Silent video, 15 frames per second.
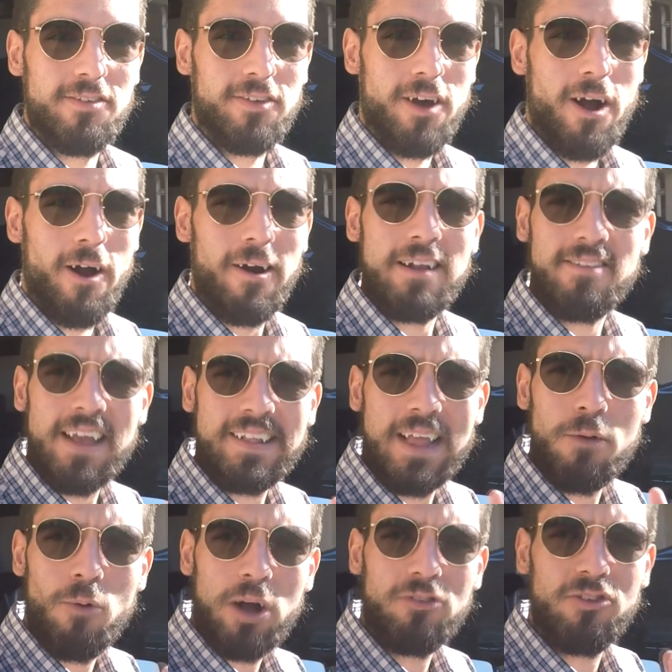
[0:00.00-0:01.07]
car. It's like
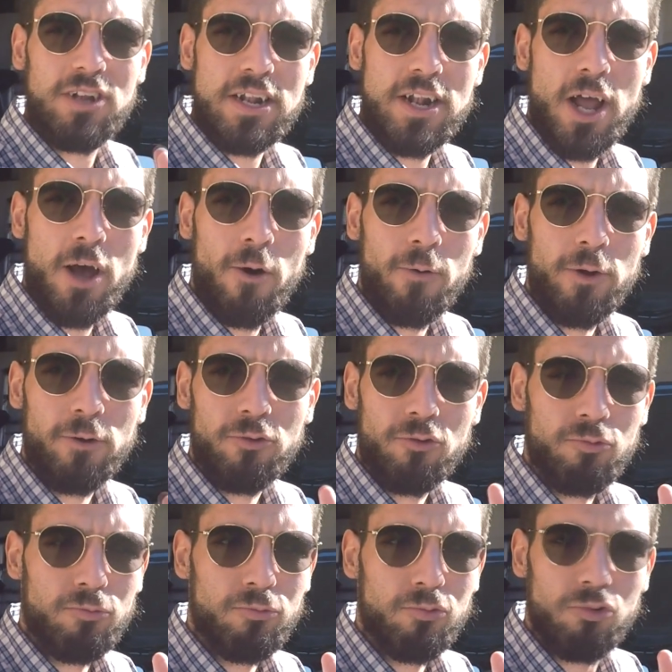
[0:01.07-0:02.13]
they want you to know you're
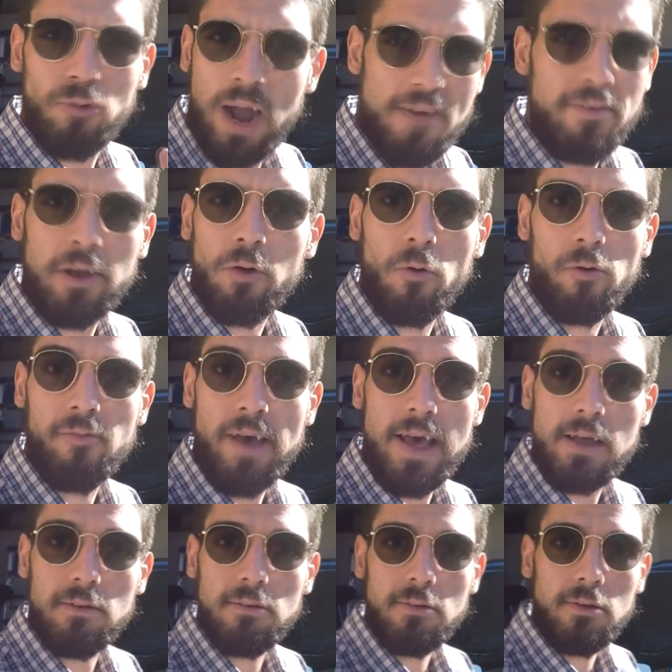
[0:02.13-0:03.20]
driving a
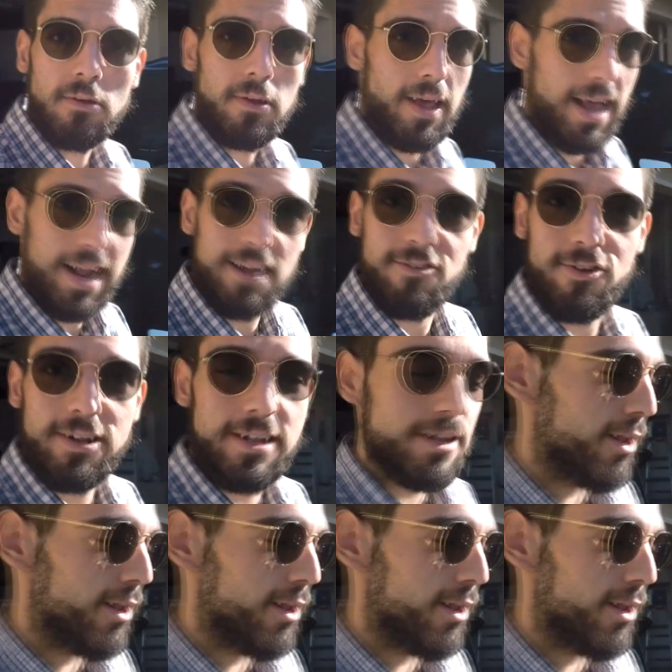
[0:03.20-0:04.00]
Corvette. I guess you didn't